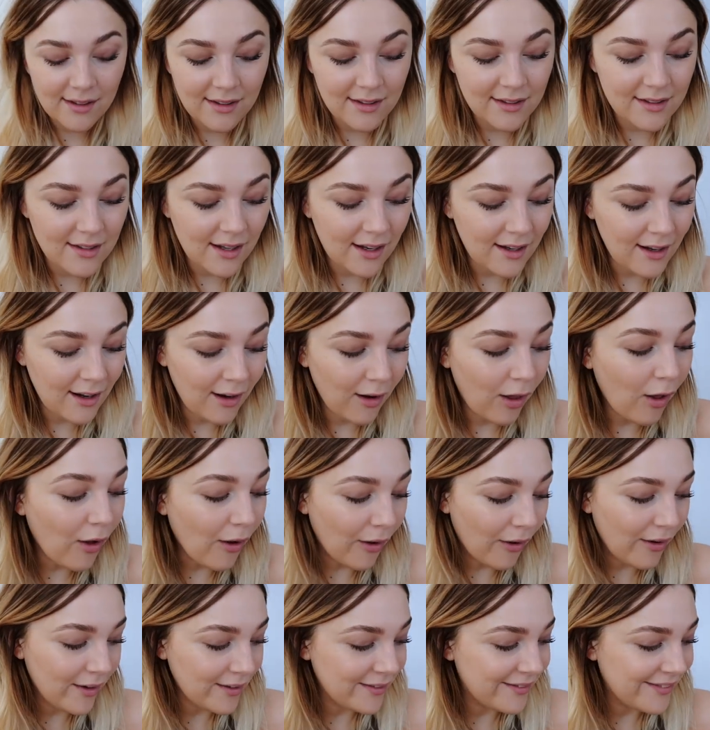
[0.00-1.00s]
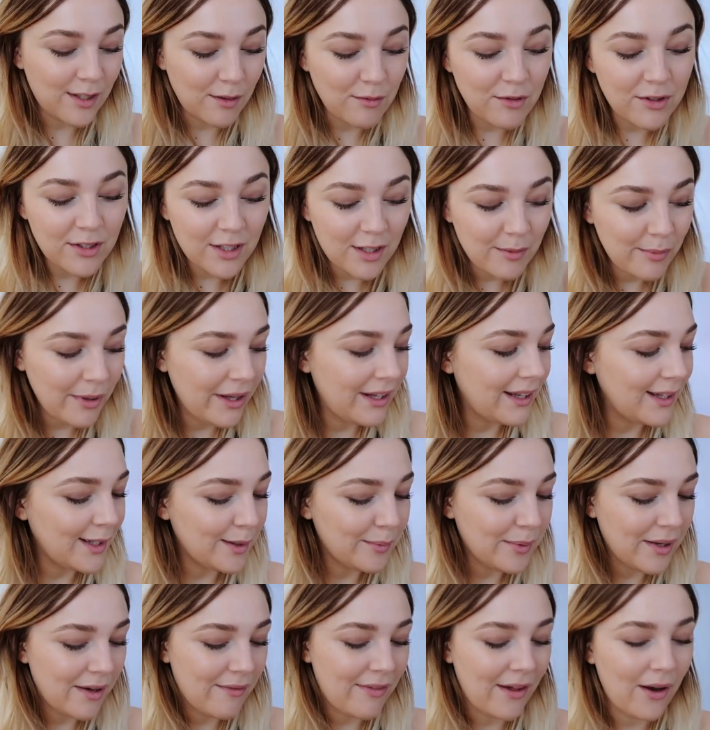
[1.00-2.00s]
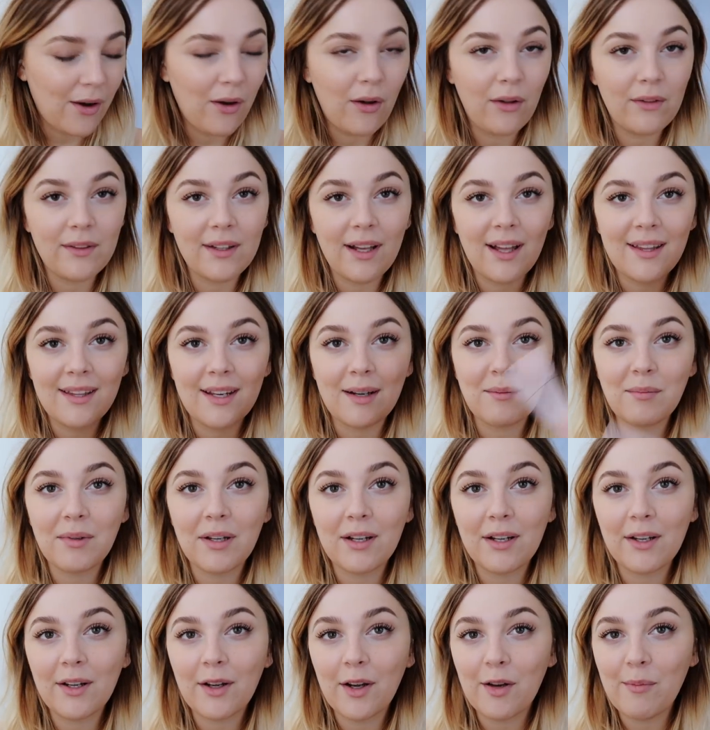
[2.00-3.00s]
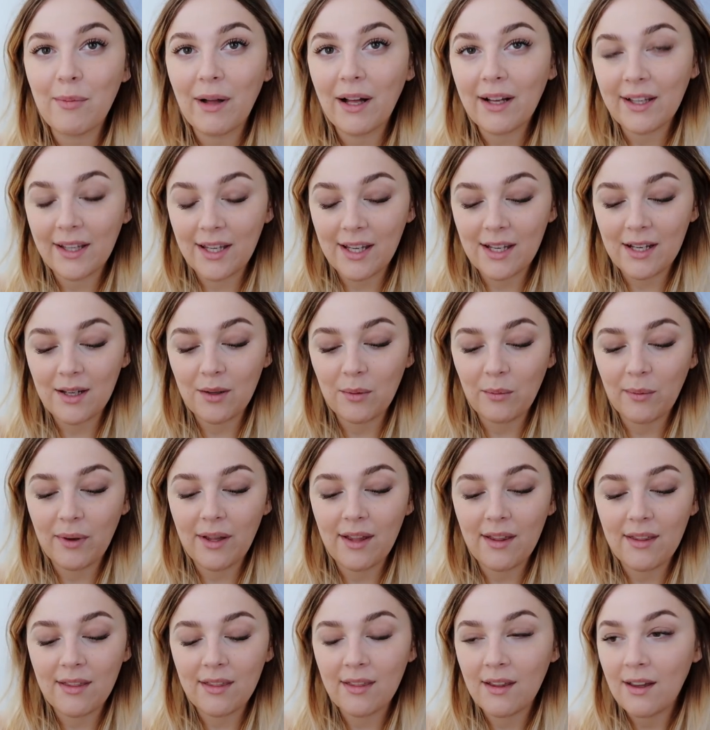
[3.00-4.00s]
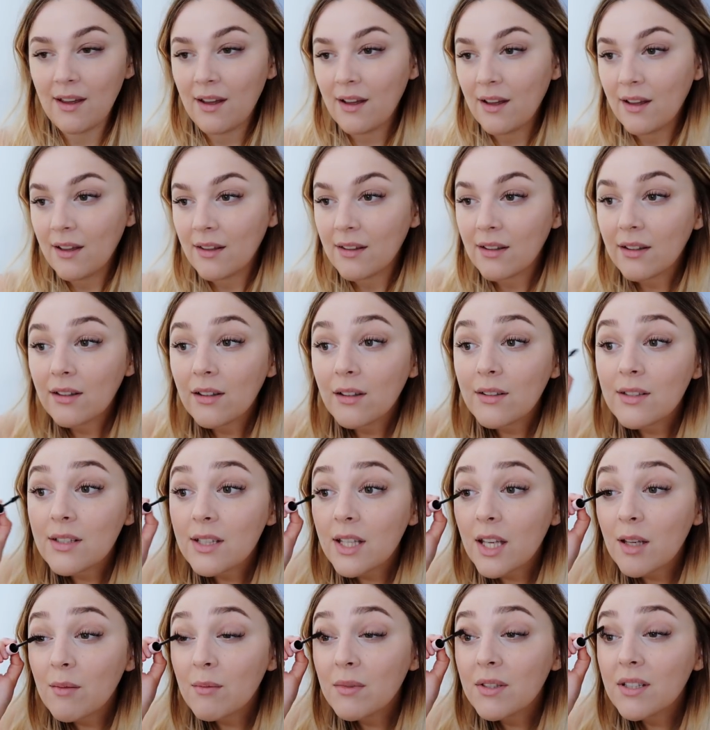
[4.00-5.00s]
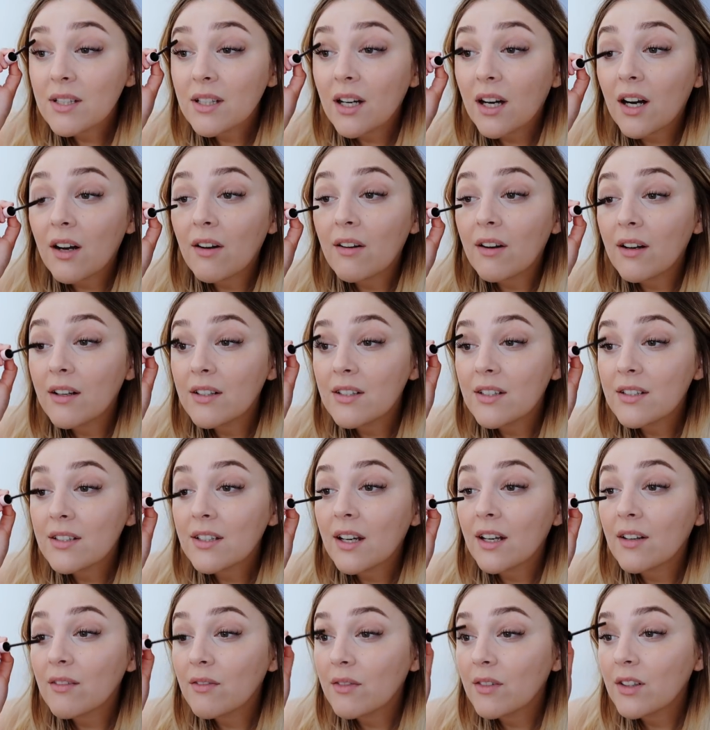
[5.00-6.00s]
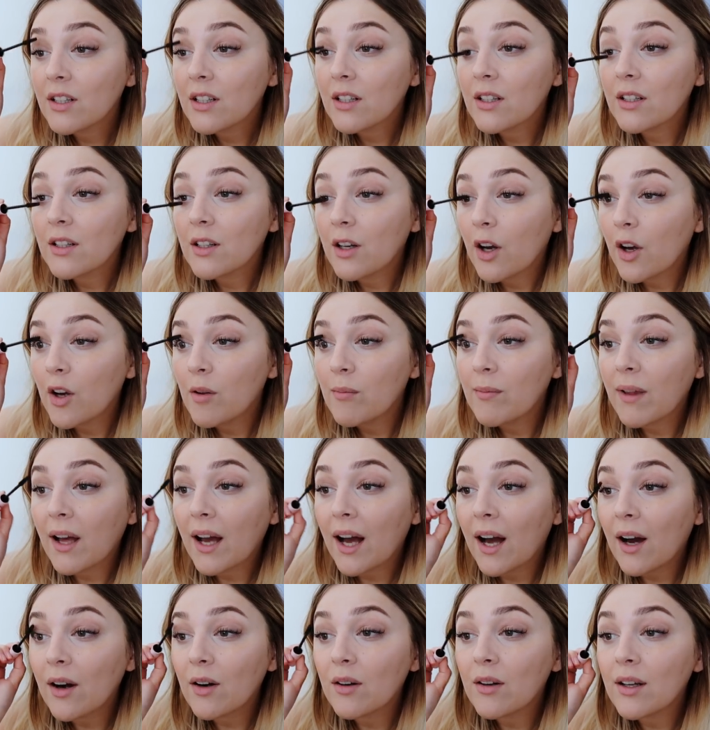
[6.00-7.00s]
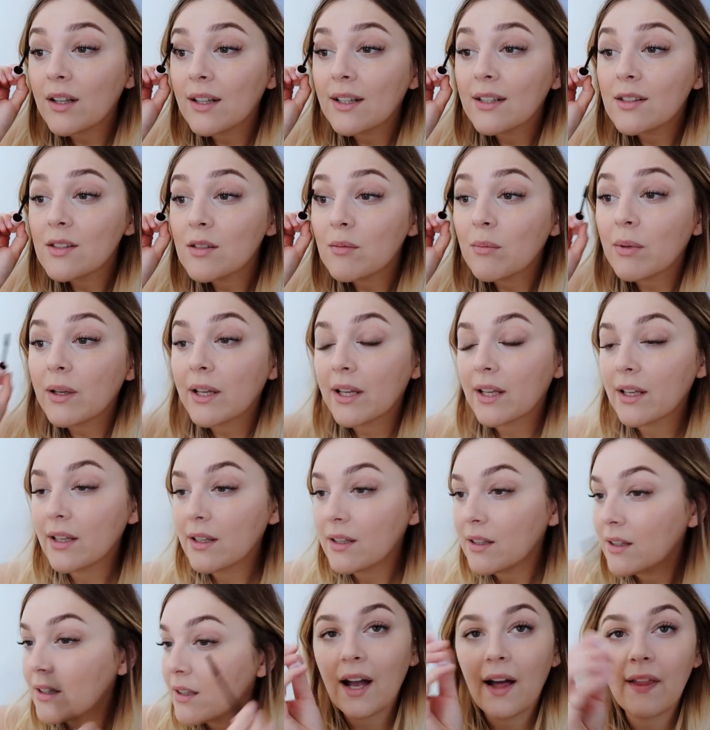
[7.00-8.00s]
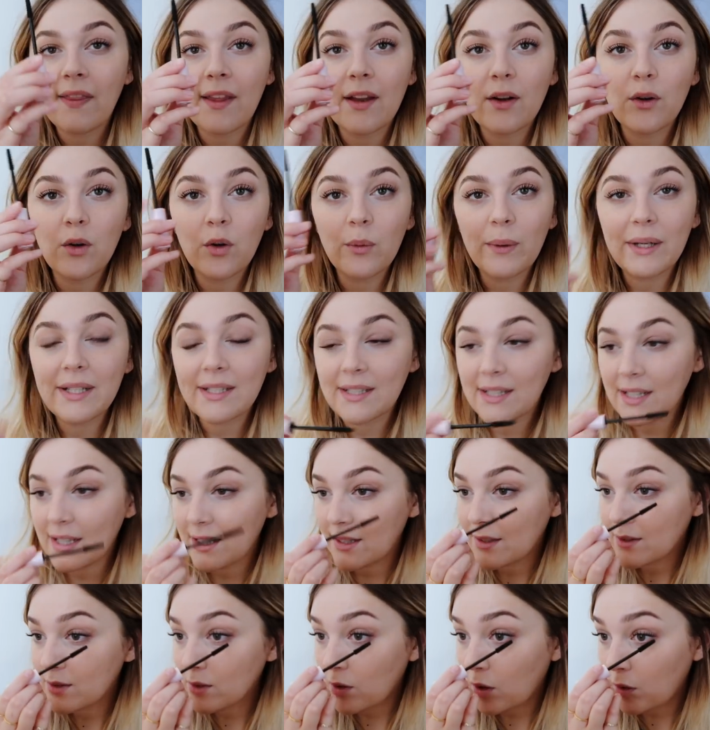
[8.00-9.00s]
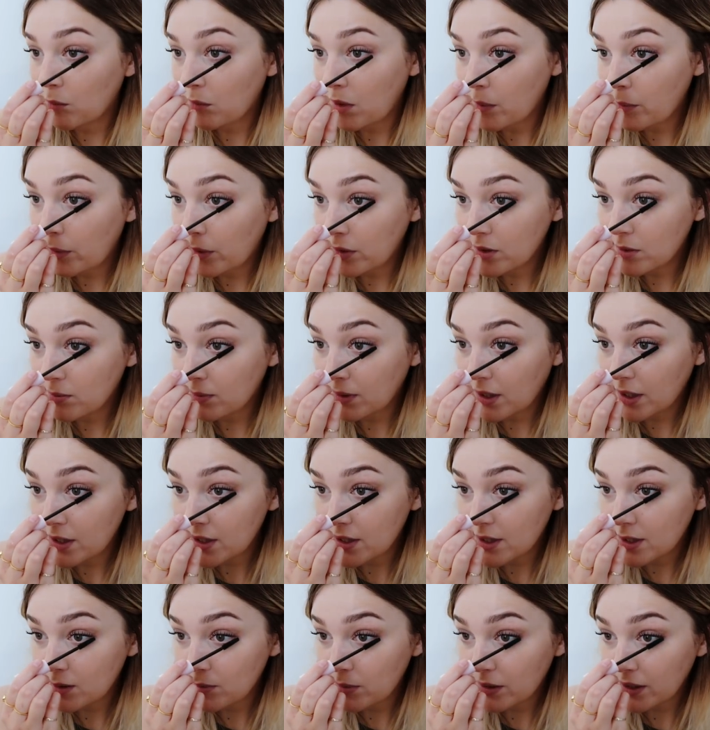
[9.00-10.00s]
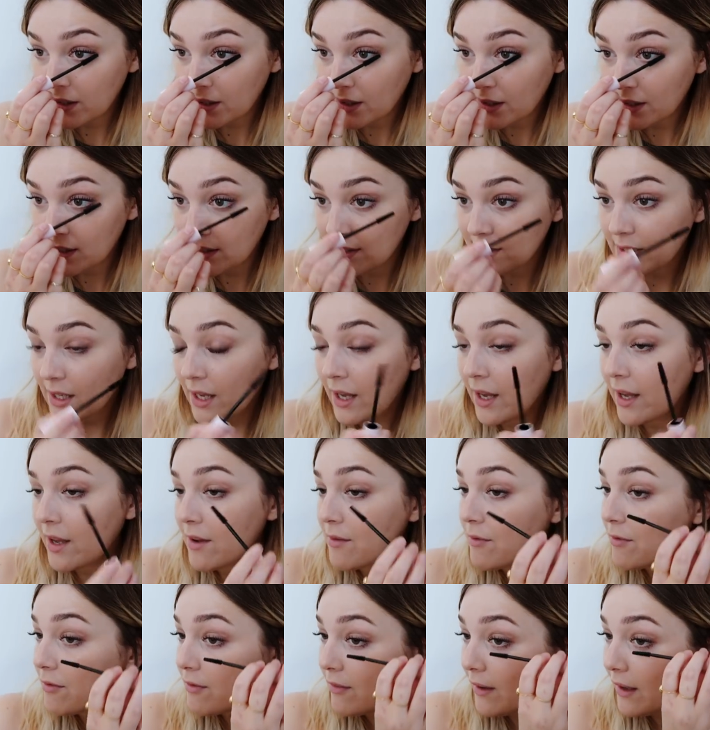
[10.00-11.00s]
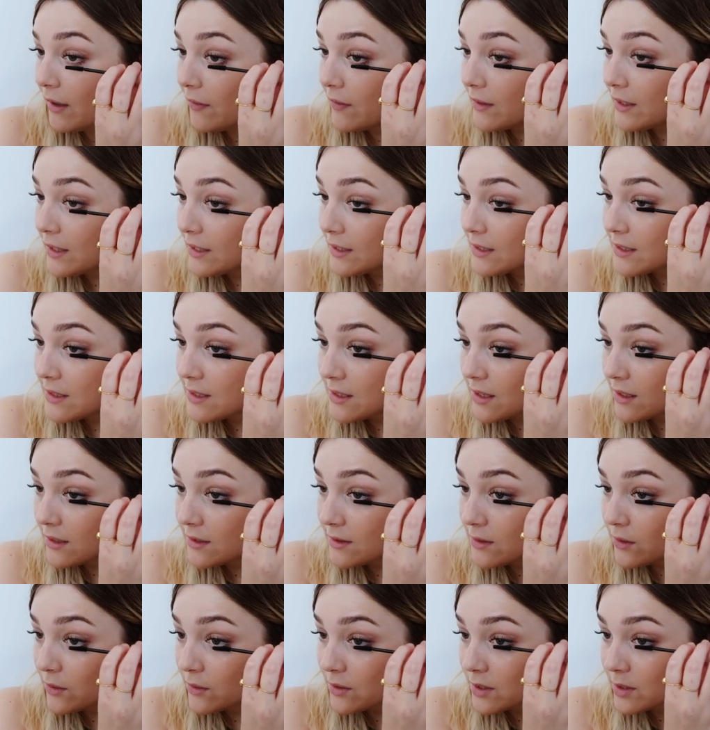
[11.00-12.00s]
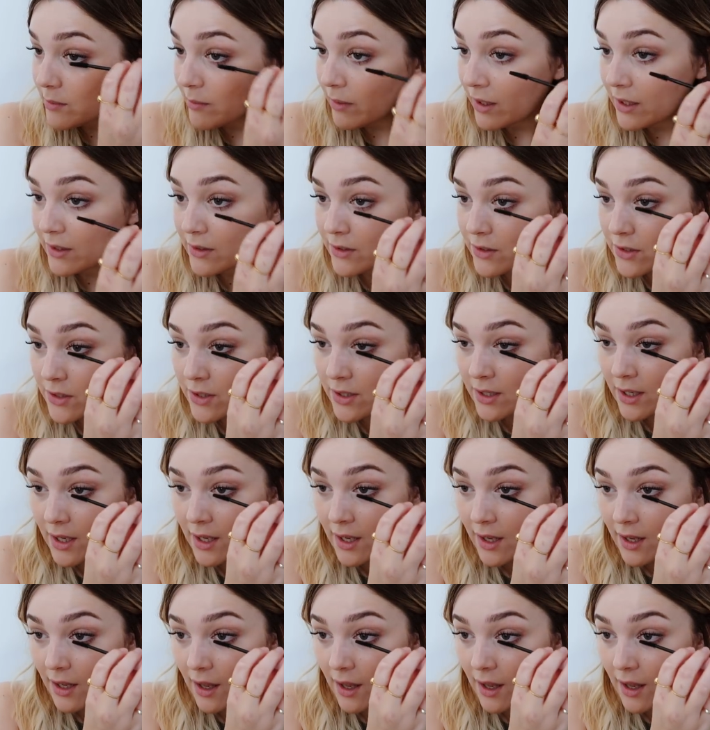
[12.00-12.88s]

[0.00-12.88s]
It's done a lot. So I'm just gonna put a little bit of that on, and then I'm gonna go back in with the Glossier mascara, just kind of comb that out a little bit. And then always this on my bottom lashes because I've found that it does not smudge.